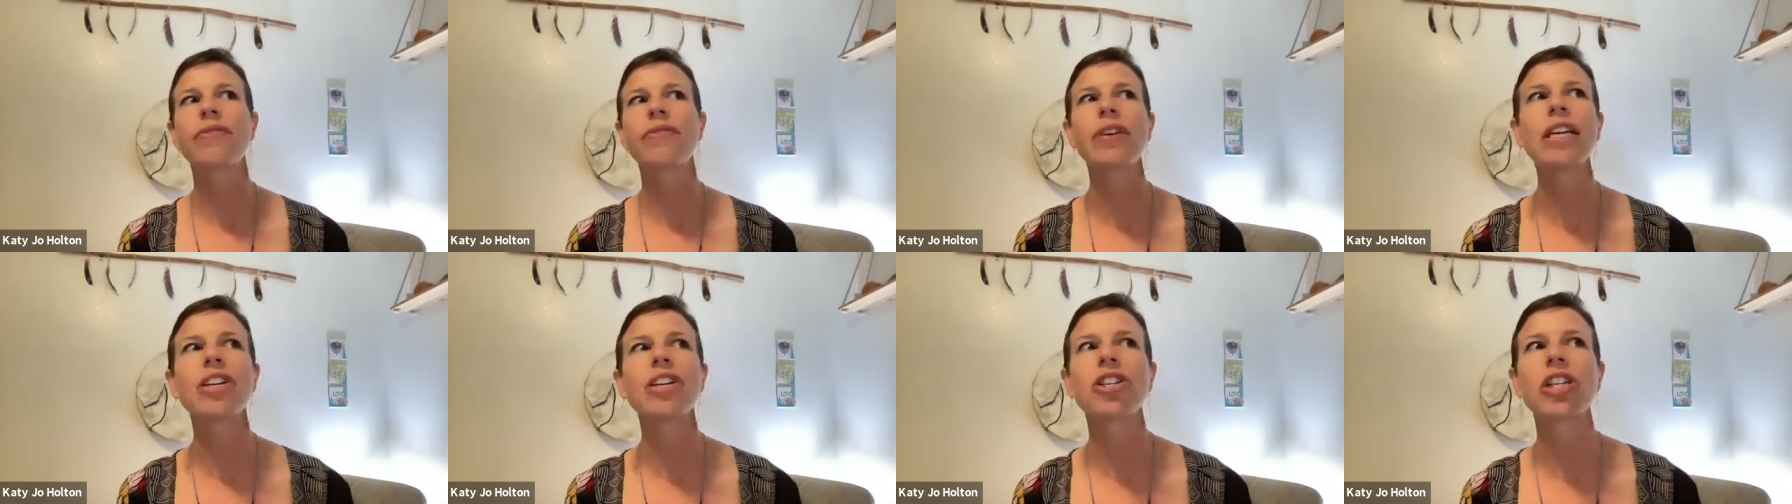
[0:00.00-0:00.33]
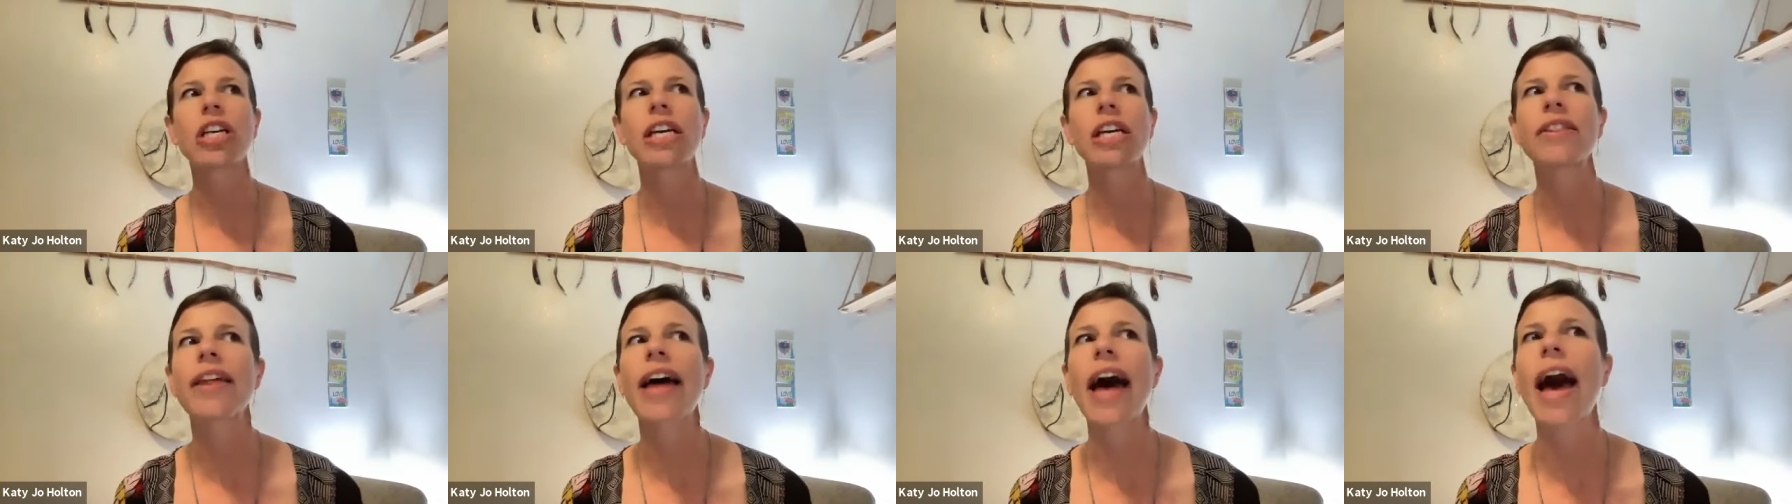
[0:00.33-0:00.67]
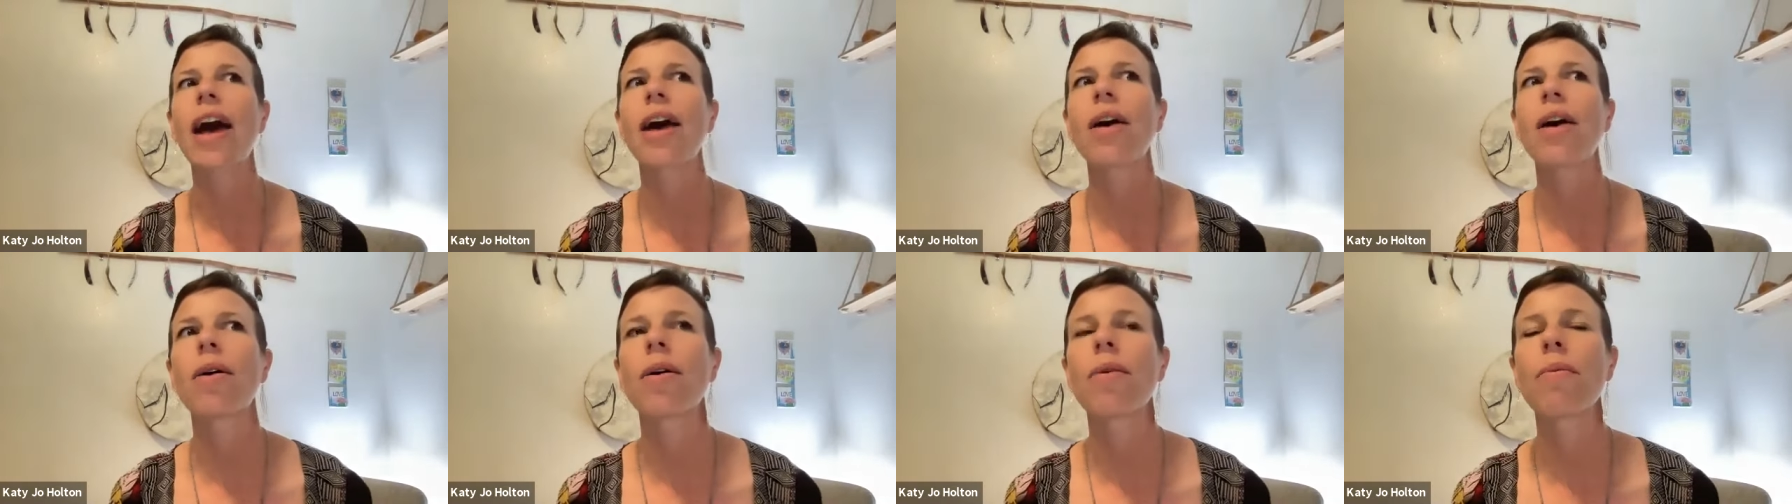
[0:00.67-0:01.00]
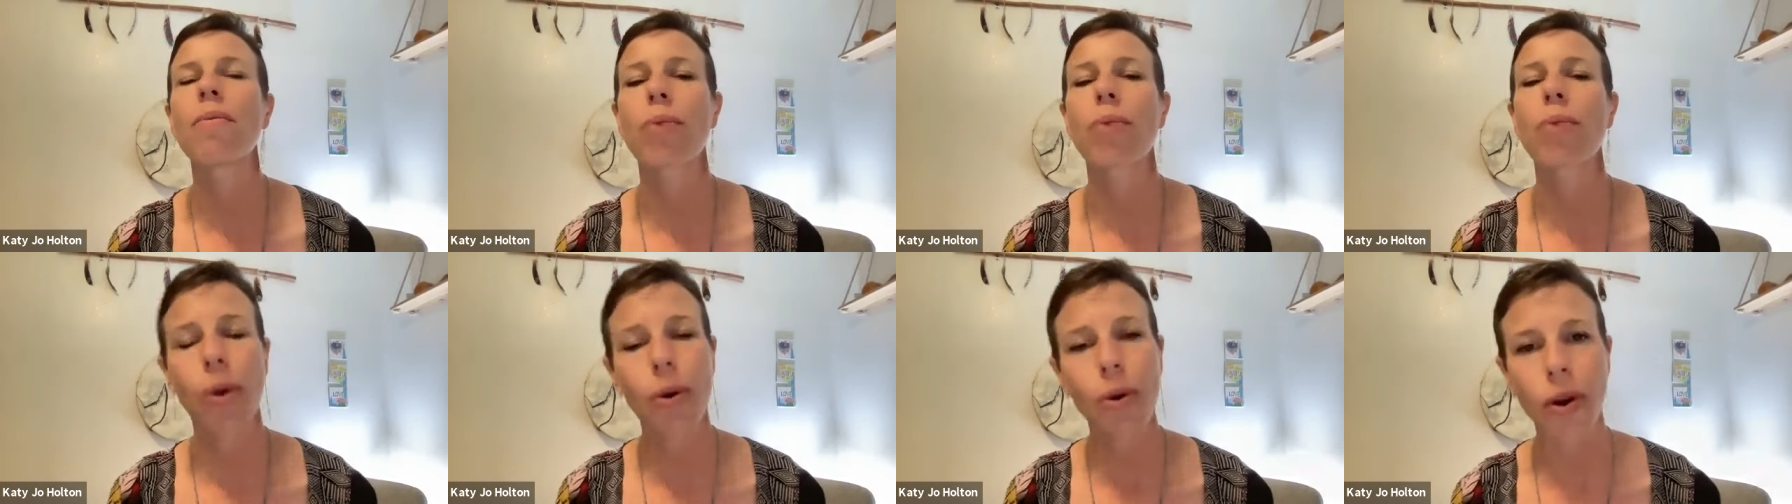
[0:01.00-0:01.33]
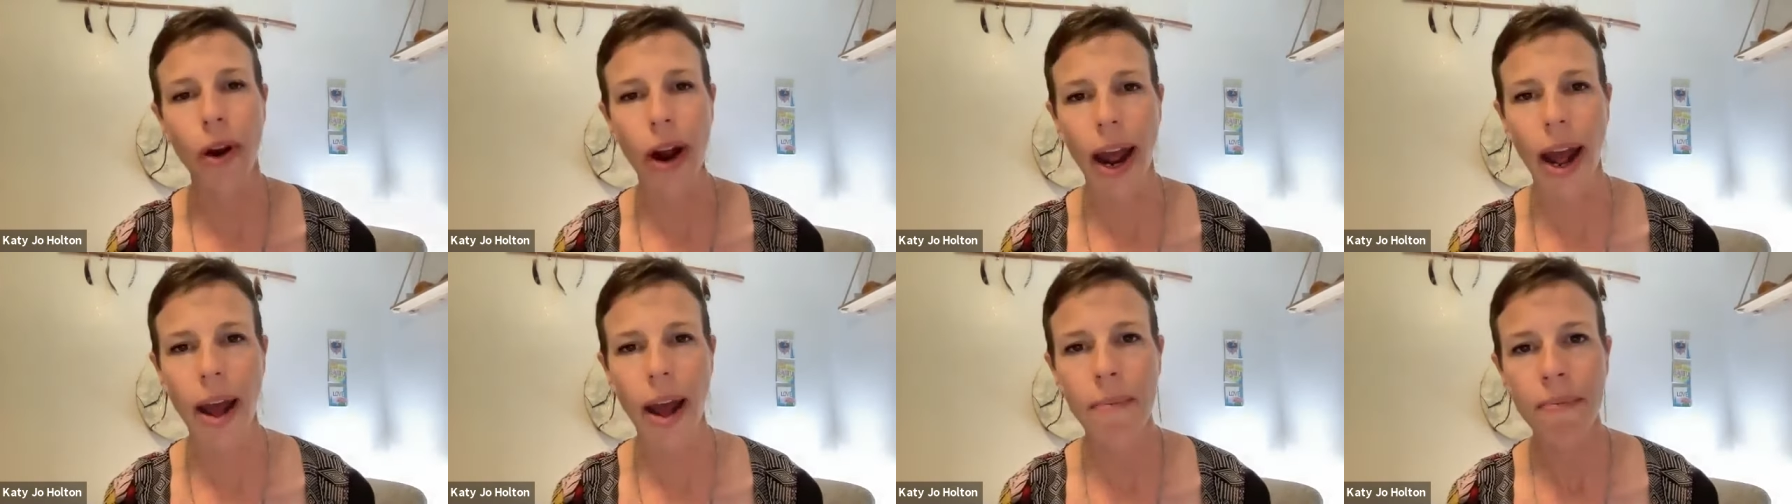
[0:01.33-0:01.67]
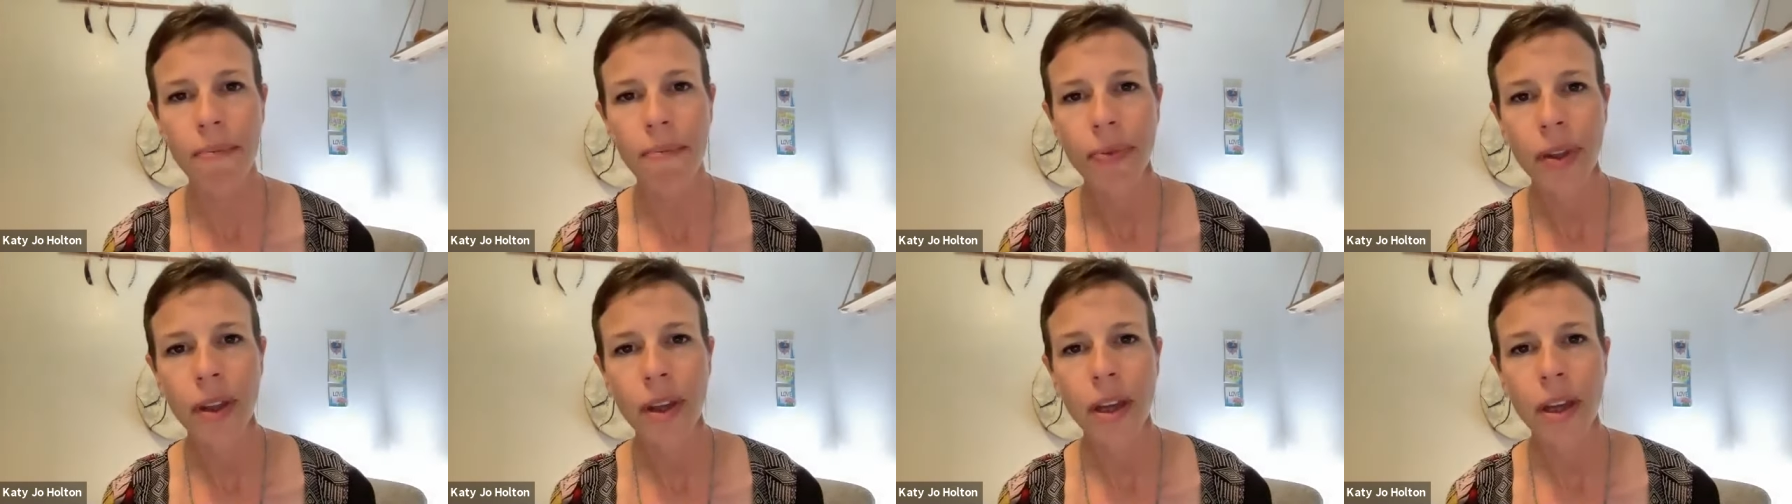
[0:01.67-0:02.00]
finishing that
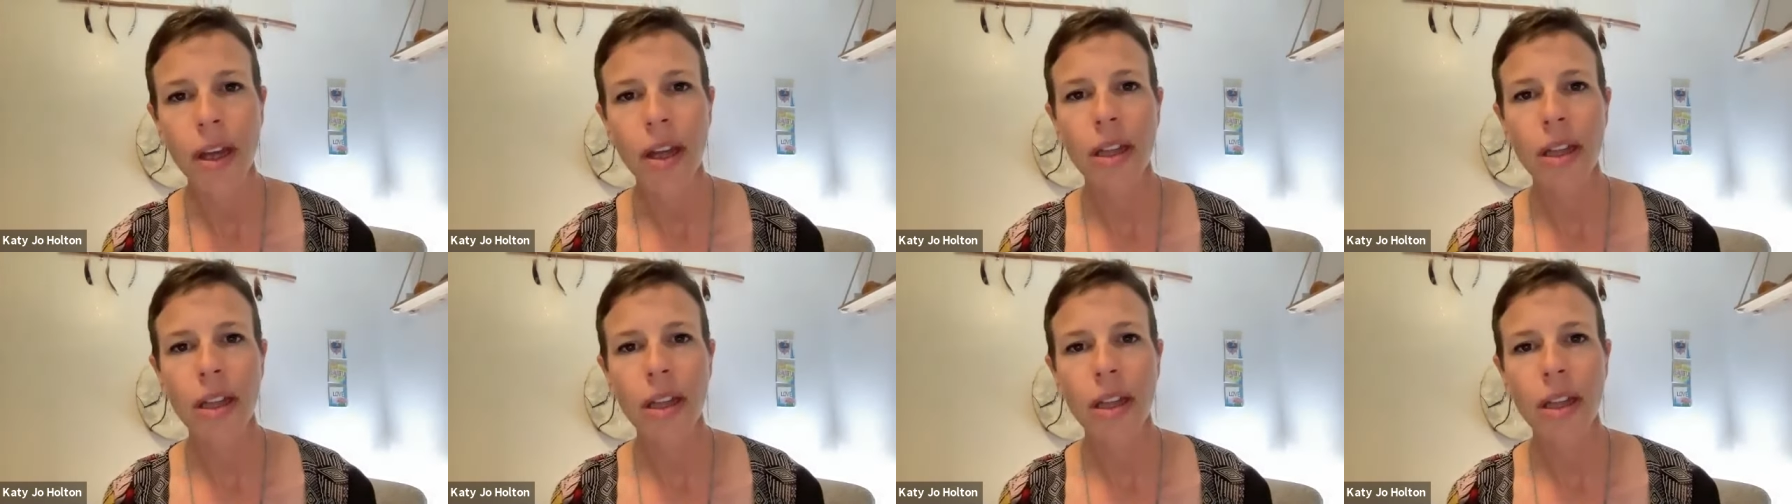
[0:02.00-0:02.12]
program,